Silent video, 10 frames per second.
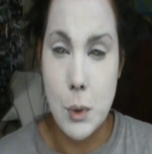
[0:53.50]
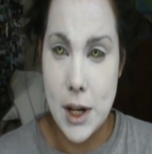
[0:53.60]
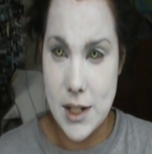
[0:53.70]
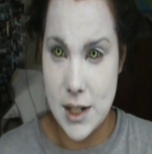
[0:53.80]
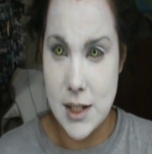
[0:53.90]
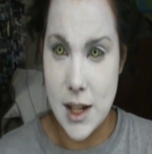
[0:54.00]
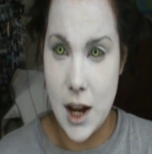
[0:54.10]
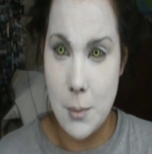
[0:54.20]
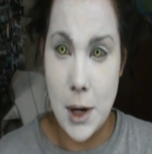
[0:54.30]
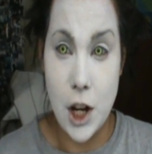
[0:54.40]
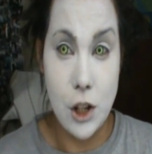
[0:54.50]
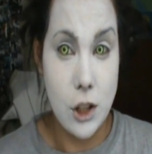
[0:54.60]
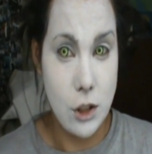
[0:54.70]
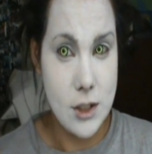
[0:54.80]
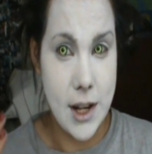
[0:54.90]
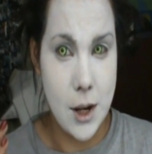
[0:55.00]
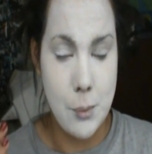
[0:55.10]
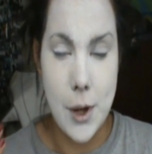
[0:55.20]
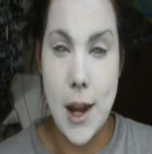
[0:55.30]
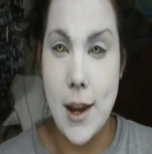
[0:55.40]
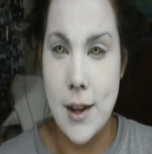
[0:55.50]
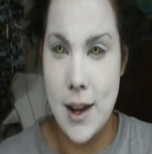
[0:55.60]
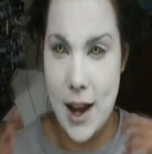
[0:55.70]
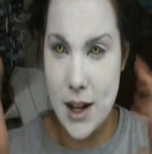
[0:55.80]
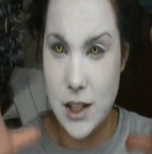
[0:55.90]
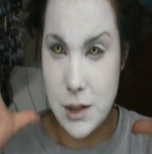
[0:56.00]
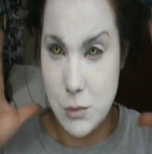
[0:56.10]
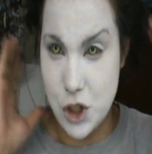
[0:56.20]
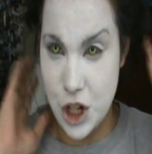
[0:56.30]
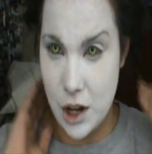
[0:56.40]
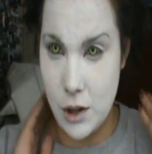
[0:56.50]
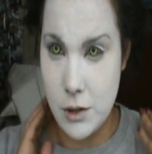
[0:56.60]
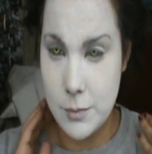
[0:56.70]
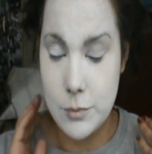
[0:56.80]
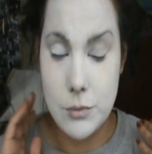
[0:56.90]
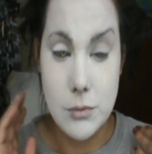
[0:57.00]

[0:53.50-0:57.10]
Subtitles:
So what I did is I got my hair a little damp and added some gel.